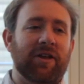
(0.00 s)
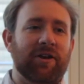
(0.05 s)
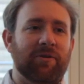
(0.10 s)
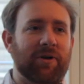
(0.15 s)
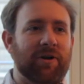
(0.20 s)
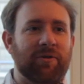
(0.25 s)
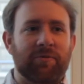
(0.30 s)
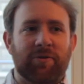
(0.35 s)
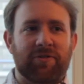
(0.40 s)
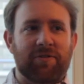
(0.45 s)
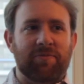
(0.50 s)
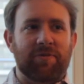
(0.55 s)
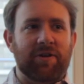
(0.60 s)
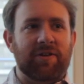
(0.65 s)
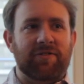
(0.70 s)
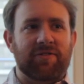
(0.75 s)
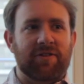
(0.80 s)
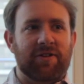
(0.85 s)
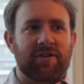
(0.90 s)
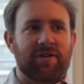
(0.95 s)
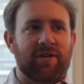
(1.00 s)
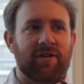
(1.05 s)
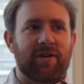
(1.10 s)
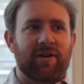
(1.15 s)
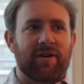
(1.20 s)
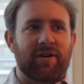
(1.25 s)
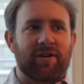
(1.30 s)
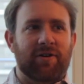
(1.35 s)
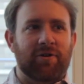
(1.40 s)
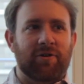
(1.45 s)
anywhere, when something gets in
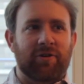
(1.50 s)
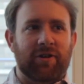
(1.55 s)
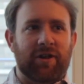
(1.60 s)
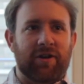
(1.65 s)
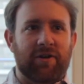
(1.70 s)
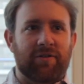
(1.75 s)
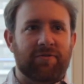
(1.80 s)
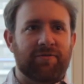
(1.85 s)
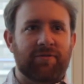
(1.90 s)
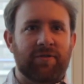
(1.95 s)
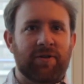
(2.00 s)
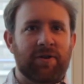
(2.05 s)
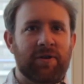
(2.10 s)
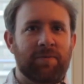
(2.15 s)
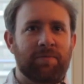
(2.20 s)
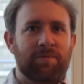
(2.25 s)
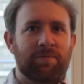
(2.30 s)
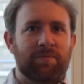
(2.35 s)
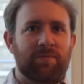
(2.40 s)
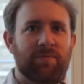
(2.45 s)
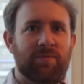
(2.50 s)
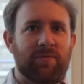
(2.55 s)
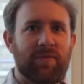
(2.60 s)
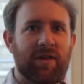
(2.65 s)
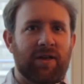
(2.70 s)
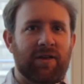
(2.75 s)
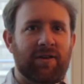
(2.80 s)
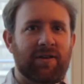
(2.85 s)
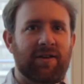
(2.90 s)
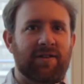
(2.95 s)
uh, early enough
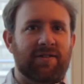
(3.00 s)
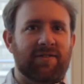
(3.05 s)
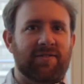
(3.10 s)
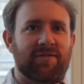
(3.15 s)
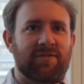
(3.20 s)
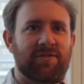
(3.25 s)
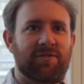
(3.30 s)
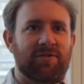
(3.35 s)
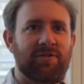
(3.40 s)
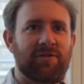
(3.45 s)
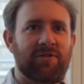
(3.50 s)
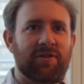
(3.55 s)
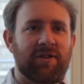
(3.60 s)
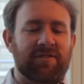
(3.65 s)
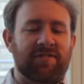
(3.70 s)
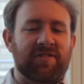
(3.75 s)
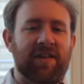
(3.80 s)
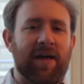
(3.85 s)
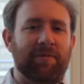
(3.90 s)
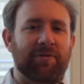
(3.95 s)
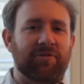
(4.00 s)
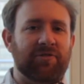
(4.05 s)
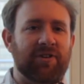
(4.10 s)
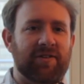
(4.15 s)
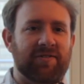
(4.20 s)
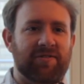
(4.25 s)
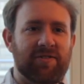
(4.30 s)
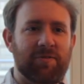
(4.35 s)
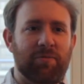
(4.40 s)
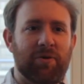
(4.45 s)
and gets established
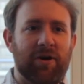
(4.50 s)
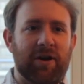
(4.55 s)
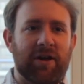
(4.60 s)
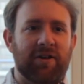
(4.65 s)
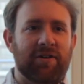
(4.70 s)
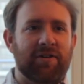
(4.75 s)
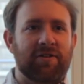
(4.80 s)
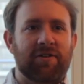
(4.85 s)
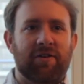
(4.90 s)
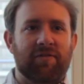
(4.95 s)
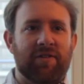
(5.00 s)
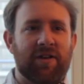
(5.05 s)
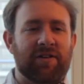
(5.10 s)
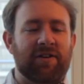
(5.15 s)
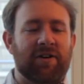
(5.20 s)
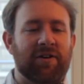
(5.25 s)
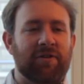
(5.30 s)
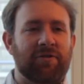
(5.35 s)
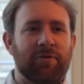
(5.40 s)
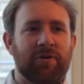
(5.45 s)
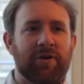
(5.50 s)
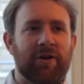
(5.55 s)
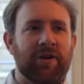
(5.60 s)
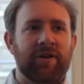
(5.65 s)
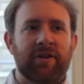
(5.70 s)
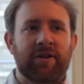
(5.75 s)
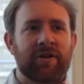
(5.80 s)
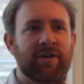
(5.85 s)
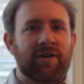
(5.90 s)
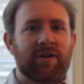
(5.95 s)
as the brand of that territory,
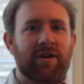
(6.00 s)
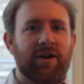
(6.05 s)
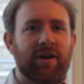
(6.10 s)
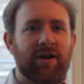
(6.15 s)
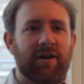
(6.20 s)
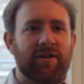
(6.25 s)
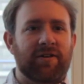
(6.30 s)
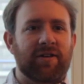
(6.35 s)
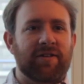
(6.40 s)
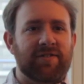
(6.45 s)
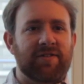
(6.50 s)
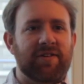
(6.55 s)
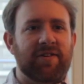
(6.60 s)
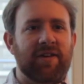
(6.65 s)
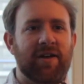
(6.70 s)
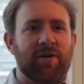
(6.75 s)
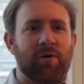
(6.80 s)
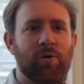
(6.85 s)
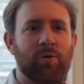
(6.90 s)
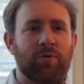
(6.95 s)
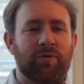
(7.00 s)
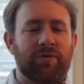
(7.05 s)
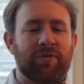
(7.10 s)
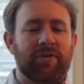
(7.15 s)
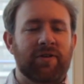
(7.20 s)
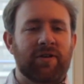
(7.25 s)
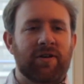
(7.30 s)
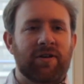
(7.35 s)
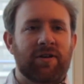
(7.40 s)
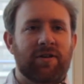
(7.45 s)
uh, it tends to take hold
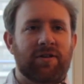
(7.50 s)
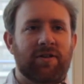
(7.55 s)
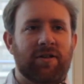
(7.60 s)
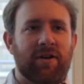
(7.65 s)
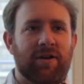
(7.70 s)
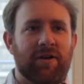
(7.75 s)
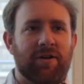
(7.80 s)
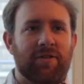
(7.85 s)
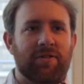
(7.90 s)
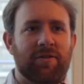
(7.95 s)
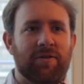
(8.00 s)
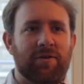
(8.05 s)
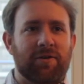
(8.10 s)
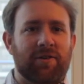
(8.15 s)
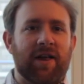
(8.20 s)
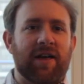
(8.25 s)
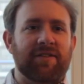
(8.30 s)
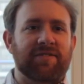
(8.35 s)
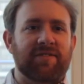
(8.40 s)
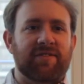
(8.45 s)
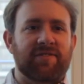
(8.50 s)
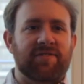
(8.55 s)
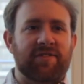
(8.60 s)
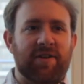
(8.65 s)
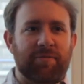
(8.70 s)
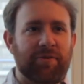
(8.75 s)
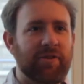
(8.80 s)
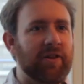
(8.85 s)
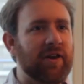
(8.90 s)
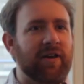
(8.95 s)
uh, the classic
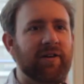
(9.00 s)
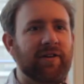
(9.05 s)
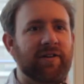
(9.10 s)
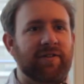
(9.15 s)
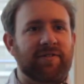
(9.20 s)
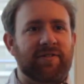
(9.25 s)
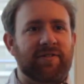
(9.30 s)
example that analysts